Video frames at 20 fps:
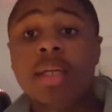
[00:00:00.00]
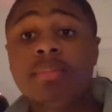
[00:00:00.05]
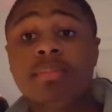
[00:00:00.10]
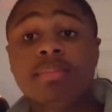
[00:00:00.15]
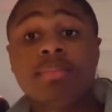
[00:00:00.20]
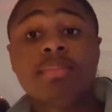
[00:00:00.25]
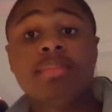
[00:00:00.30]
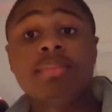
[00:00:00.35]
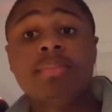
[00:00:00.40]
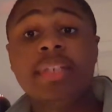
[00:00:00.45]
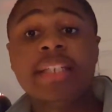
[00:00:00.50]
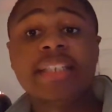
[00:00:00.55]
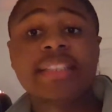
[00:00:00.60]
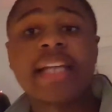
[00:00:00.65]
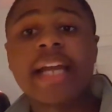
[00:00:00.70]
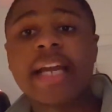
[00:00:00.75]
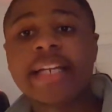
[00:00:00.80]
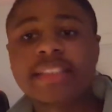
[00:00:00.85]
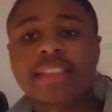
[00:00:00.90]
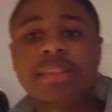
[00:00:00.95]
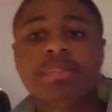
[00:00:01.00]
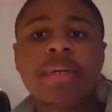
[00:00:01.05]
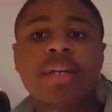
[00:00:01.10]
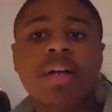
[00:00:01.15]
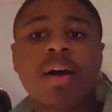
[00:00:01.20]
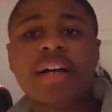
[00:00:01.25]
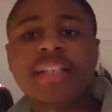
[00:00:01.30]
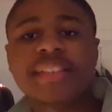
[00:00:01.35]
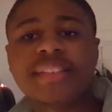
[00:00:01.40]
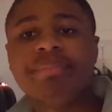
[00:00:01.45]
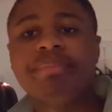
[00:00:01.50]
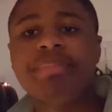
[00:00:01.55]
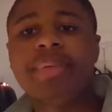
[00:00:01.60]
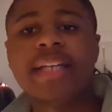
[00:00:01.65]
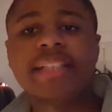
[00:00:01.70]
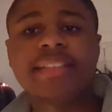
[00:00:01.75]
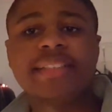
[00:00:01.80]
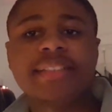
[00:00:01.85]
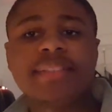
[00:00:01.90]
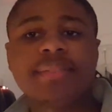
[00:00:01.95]
I mean, these guys just make
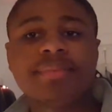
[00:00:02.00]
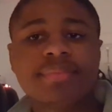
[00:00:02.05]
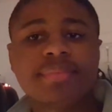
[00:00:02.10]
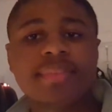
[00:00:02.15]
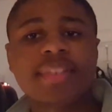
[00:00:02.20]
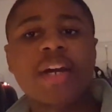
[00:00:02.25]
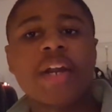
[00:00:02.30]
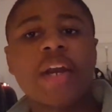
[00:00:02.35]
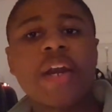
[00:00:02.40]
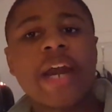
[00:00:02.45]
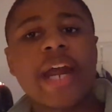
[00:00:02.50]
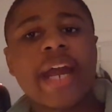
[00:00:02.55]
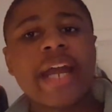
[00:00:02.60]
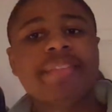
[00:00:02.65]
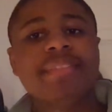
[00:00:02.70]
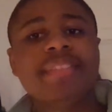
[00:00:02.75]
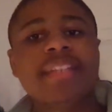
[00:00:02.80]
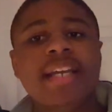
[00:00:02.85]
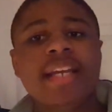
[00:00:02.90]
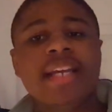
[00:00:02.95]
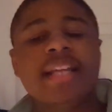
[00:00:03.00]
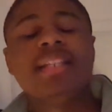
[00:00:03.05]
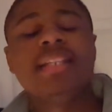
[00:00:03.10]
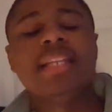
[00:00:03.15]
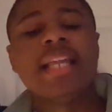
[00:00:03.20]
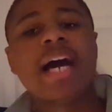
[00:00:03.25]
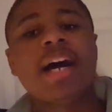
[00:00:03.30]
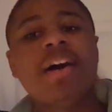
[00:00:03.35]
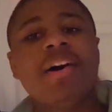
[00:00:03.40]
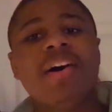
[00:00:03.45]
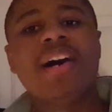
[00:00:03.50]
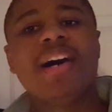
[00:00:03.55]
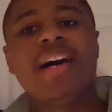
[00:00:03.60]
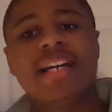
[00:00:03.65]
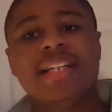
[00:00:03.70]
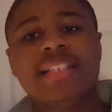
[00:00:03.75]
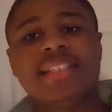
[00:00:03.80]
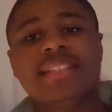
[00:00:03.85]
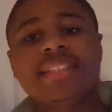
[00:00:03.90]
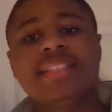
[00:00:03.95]
awesome pets. All right,
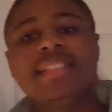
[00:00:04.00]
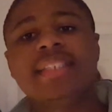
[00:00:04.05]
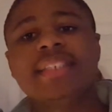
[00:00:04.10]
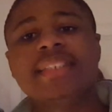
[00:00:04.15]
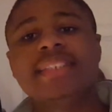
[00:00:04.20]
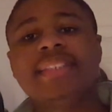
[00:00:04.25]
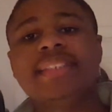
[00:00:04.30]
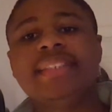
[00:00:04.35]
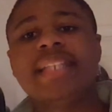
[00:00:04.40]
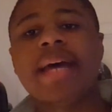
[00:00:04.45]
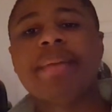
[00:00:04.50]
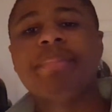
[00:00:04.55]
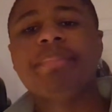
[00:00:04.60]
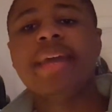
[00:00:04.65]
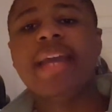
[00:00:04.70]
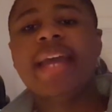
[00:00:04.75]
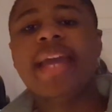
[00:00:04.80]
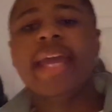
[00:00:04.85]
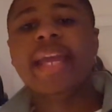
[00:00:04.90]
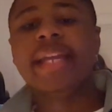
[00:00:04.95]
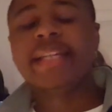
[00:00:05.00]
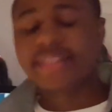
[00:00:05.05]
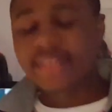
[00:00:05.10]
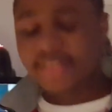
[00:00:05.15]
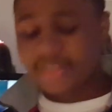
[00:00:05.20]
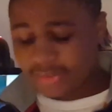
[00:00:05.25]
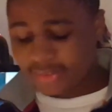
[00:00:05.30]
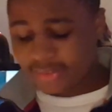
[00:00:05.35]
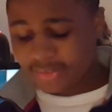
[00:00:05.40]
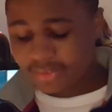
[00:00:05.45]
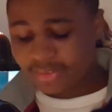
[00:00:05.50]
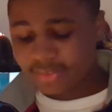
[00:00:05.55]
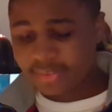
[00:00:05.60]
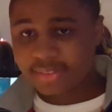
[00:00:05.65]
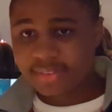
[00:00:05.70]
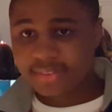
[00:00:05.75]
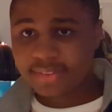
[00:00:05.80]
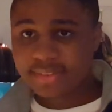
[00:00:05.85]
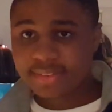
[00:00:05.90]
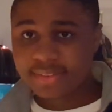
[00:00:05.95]
now on to step 8.